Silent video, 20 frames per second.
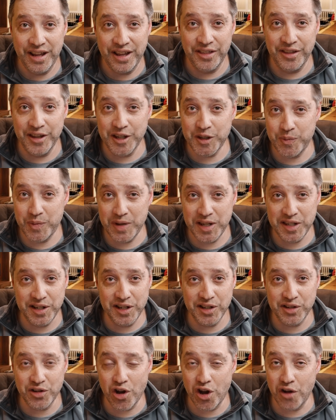This
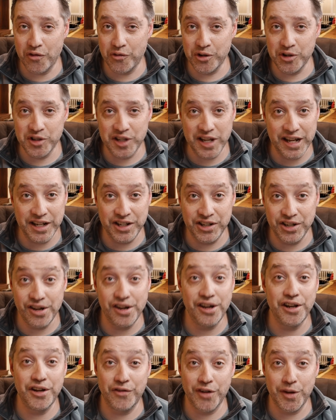business offers a
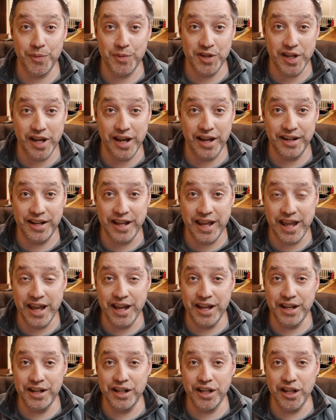ton of upside,
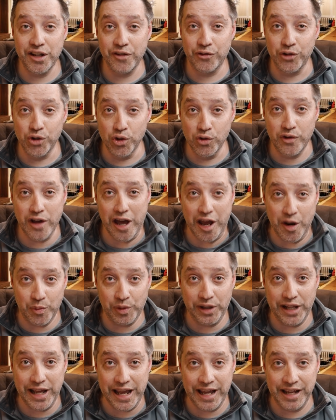and if you've got a
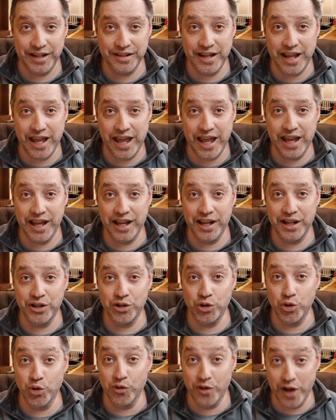plan and
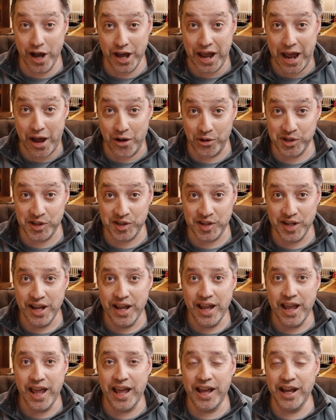you've got outs
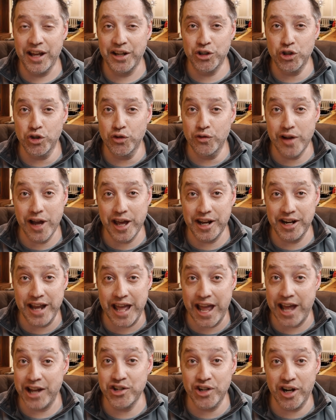and you've got an
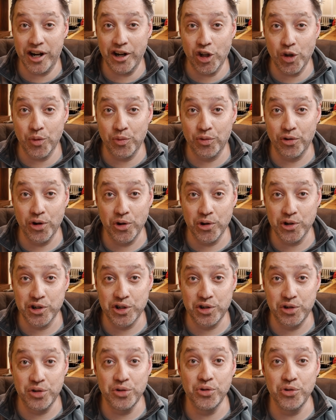agile
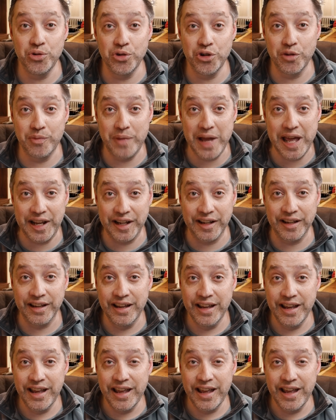approach to your betting,